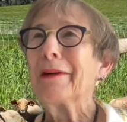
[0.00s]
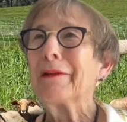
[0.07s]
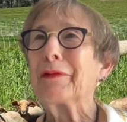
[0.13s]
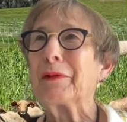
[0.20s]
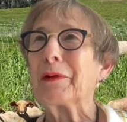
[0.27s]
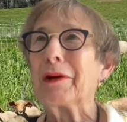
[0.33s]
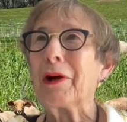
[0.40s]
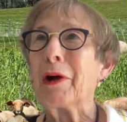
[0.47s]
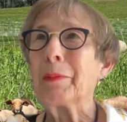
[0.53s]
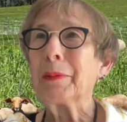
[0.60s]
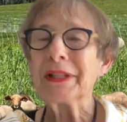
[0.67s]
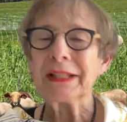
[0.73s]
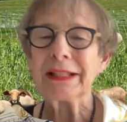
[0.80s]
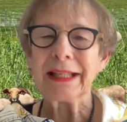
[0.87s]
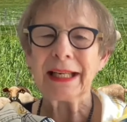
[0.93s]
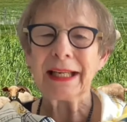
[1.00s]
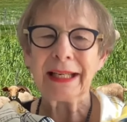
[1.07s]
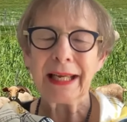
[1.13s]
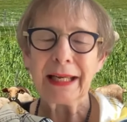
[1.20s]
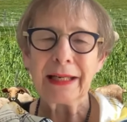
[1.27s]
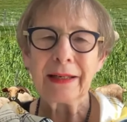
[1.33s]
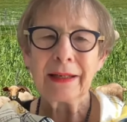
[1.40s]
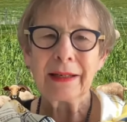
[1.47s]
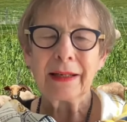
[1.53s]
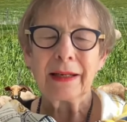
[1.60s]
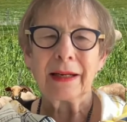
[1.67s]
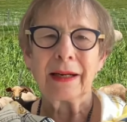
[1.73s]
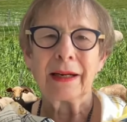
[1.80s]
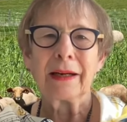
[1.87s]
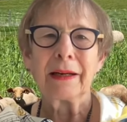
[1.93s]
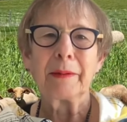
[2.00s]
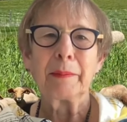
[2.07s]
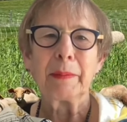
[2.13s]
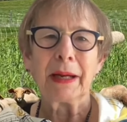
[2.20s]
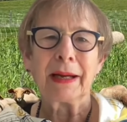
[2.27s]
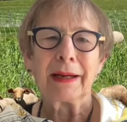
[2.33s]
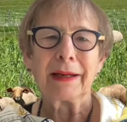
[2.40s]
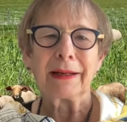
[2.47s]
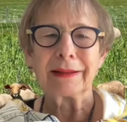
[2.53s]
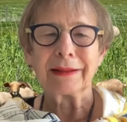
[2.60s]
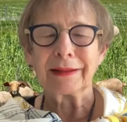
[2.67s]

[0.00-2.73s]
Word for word: for almost a decade. Um, uh,